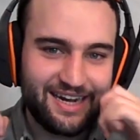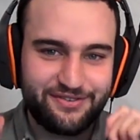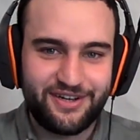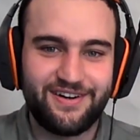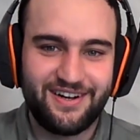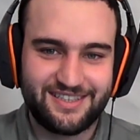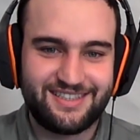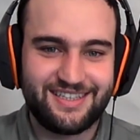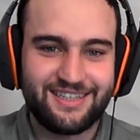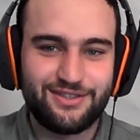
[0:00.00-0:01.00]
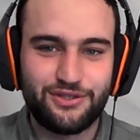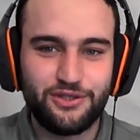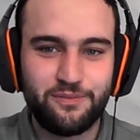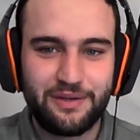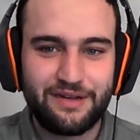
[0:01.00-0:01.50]
out of curiosity, do
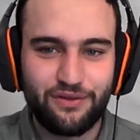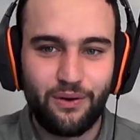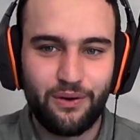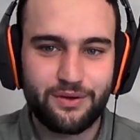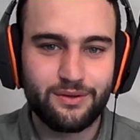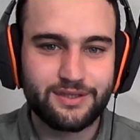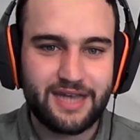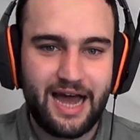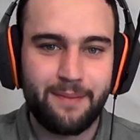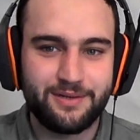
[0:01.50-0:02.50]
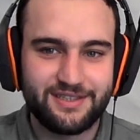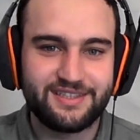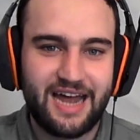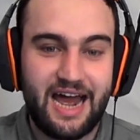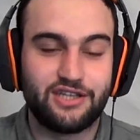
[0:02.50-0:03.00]
you believe the Holocaust happened
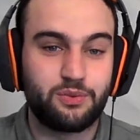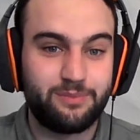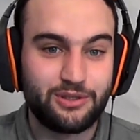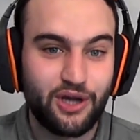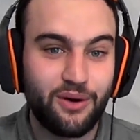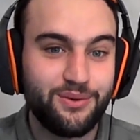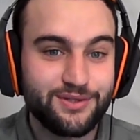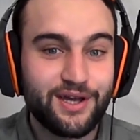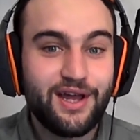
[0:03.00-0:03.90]
as we've been told?